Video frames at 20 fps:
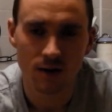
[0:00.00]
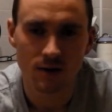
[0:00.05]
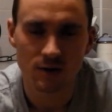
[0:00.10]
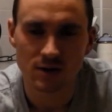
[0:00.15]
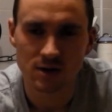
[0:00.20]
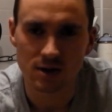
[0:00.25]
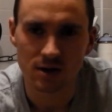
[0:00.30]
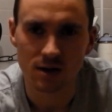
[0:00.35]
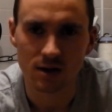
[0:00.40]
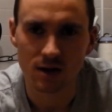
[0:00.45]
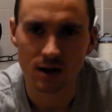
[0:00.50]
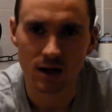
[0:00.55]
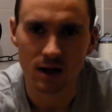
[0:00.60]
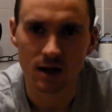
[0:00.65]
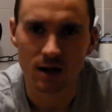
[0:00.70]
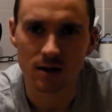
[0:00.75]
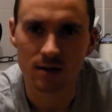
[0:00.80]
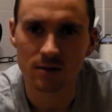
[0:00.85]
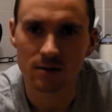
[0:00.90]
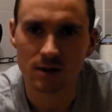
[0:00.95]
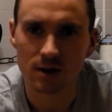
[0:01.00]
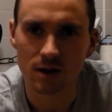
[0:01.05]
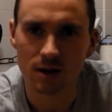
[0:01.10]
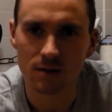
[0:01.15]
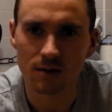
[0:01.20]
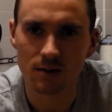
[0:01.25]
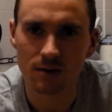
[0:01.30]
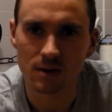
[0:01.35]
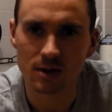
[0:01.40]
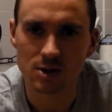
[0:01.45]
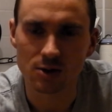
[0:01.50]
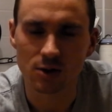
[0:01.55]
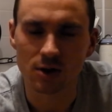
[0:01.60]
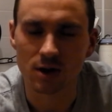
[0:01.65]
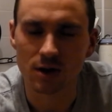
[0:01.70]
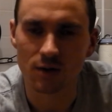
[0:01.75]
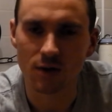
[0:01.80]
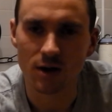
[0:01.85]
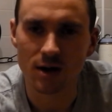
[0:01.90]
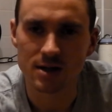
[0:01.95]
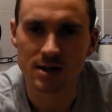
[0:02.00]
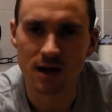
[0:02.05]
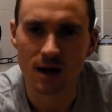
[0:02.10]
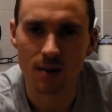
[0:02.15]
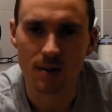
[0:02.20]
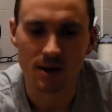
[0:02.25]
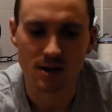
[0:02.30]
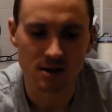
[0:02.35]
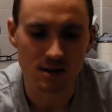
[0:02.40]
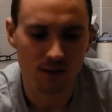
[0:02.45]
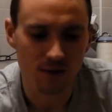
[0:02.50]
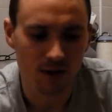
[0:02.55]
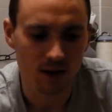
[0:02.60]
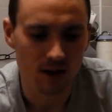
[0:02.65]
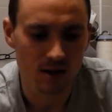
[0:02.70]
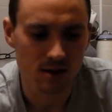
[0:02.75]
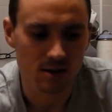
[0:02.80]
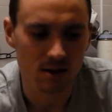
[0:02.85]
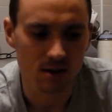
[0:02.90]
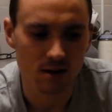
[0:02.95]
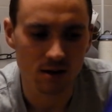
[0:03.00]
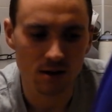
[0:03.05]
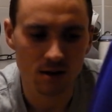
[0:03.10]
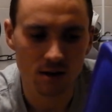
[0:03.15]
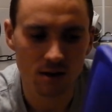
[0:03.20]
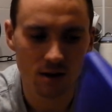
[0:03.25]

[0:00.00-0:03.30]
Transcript: so that the heat you know is not going to rise out because the thing is that